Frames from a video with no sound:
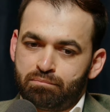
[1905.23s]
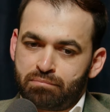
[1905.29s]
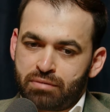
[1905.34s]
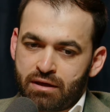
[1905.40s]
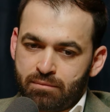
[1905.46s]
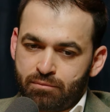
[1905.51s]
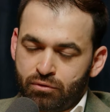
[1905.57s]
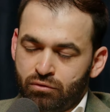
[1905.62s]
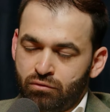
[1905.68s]

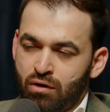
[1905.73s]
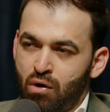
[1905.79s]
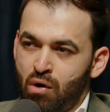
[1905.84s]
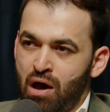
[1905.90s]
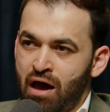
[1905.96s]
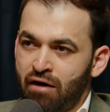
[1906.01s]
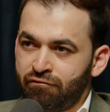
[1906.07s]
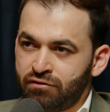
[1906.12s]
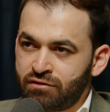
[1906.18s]
people who
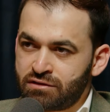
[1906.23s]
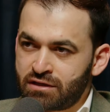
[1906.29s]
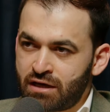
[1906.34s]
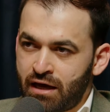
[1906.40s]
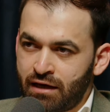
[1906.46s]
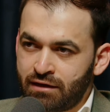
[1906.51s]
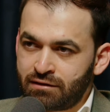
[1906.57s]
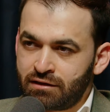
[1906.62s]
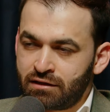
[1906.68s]
haven't
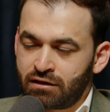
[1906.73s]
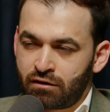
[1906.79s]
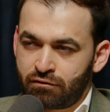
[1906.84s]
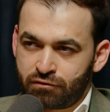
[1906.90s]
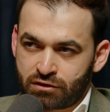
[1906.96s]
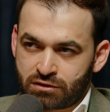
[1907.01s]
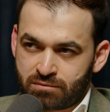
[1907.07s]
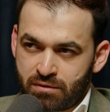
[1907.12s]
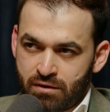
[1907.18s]
had
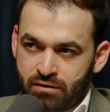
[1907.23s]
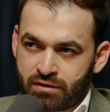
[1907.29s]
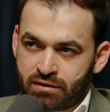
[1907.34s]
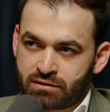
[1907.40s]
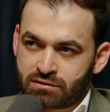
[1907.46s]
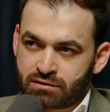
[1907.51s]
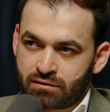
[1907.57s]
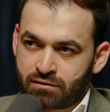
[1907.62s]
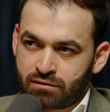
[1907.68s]
enough
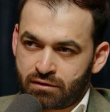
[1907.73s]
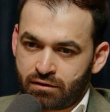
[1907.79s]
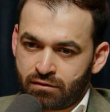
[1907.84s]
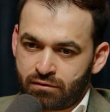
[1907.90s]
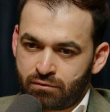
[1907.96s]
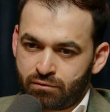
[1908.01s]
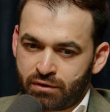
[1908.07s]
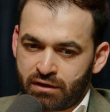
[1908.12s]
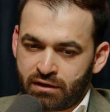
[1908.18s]
experience in
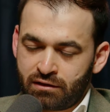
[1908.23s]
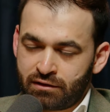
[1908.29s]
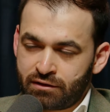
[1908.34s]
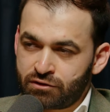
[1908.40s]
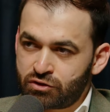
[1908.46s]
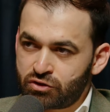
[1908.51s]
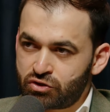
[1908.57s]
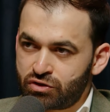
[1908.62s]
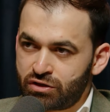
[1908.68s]
the real
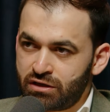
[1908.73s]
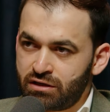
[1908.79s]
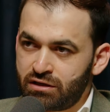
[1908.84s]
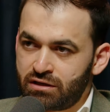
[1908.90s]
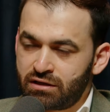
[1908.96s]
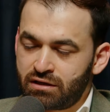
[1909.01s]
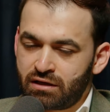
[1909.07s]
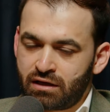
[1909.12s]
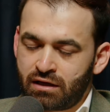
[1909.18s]
industry,
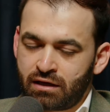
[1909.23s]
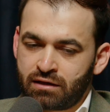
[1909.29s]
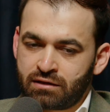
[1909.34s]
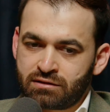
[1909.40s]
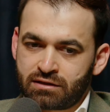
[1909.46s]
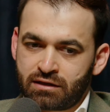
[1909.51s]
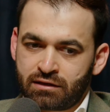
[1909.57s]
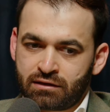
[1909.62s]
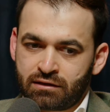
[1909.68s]

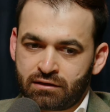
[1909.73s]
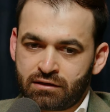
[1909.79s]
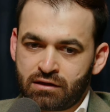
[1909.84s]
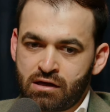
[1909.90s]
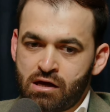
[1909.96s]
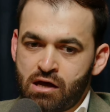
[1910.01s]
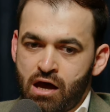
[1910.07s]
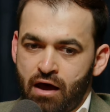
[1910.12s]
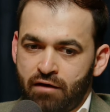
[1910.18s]
and
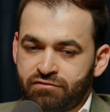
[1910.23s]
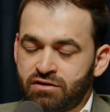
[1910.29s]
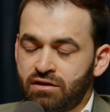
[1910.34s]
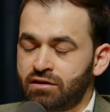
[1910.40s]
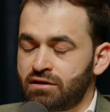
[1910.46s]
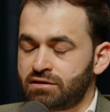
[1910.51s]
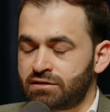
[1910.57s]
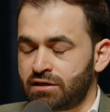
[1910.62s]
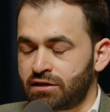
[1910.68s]
I've seen
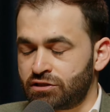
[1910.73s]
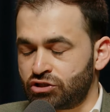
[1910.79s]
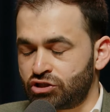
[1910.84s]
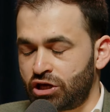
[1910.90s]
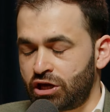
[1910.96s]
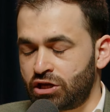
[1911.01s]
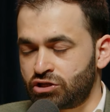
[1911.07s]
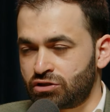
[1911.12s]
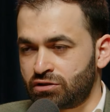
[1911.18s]
these things
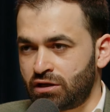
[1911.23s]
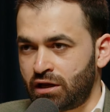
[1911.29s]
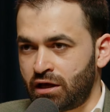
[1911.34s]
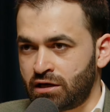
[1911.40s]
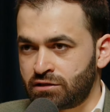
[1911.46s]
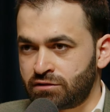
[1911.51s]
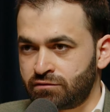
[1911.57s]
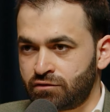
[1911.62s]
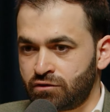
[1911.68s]
change in the
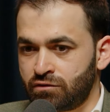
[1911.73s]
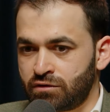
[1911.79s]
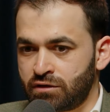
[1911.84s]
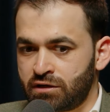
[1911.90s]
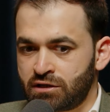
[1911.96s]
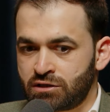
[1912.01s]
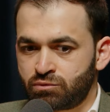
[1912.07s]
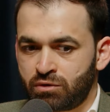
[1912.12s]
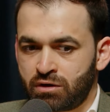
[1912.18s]
last few
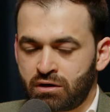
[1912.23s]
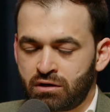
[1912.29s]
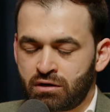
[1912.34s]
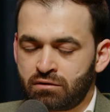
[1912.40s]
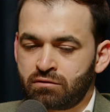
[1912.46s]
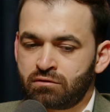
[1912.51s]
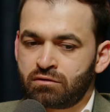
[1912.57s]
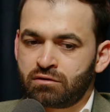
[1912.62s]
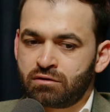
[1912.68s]
years,
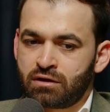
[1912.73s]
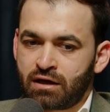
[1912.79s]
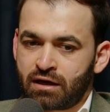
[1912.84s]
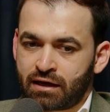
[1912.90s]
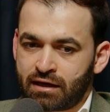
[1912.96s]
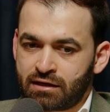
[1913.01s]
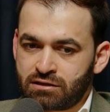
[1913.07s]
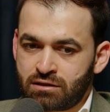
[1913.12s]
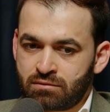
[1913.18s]
where
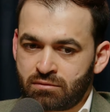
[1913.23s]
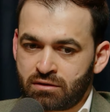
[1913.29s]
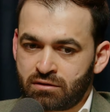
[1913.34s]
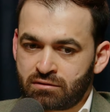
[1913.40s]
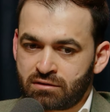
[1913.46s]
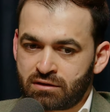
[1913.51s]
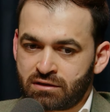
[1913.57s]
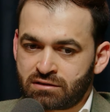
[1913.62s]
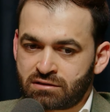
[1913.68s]

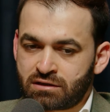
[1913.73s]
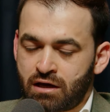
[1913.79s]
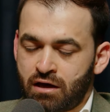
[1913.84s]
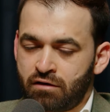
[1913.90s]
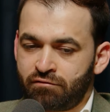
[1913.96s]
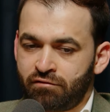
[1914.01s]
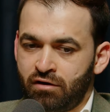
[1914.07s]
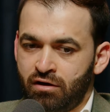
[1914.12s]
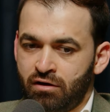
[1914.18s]
academia
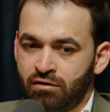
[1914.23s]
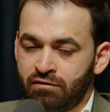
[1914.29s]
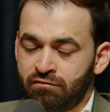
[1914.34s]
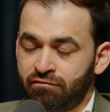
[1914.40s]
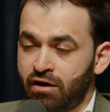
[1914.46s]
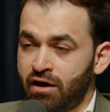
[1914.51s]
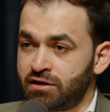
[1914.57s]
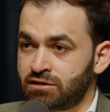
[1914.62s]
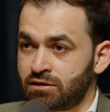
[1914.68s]
staff are
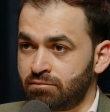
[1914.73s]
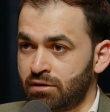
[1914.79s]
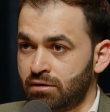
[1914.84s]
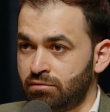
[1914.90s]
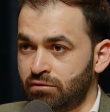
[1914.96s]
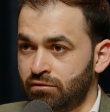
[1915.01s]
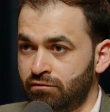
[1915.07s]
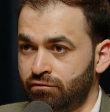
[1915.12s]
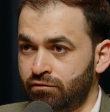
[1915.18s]
inviting
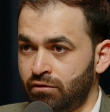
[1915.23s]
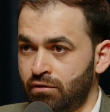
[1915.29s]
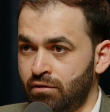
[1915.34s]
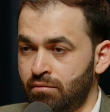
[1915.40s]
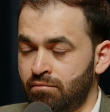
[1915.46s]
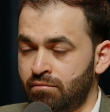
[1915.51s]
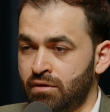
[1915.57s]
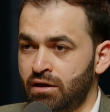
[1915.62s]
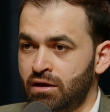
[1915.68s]
people
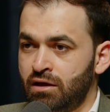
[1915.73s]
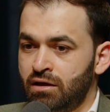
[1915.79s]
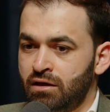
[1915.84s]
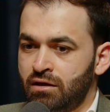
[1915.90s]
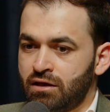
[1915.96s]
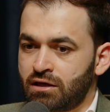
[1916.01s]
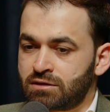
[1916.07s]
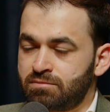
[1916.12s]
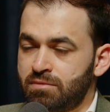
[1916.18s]
from
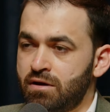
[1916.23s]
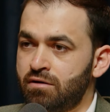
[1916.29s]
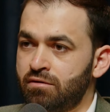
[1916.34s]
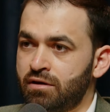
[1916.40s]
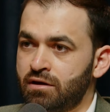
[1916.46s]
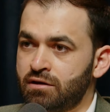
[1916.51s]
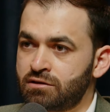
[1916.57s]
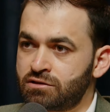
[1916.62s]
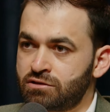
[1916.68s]

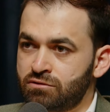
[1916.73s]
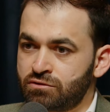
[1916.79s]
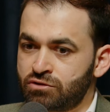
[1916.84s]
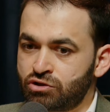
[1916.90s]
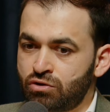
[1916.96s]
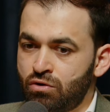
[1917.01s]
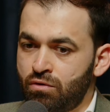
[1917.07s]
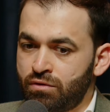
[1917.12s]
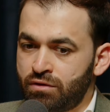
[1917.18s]
experience to
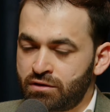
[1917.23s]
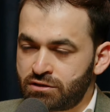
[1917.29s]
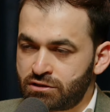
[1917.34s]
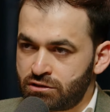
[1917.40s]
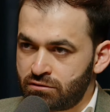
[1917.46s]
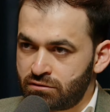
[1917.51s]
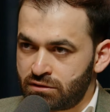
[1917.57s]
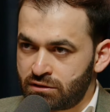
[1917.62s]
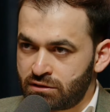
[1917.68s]
show their
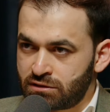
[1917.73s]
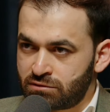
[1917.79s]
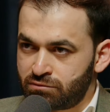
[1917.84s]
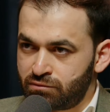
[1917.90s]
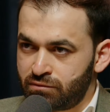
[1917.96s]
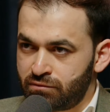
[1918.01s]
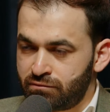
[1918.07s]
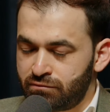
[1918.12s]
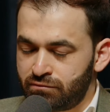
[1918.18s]
students
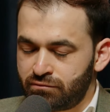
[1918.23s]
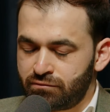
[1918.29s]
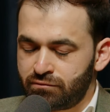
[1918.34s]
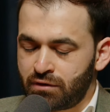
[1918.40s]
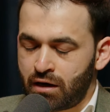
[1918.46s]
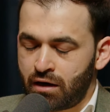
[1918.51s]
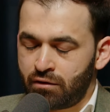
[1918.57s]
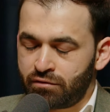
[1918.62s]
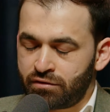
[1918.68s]

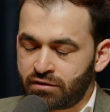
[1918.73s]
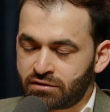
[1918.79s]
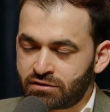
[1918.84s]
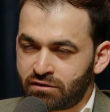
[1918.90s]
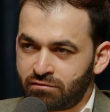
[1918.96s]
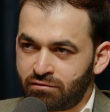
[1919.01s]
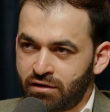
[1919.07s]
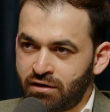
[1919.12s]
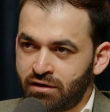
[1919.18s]
how things
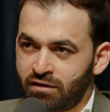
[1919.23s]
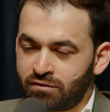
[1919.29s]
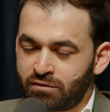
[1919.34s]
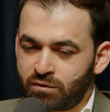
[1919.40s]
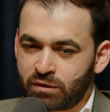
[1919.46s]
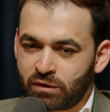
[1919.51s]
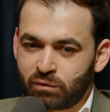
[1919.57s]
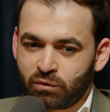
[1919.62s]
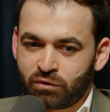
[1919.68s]
are running in the real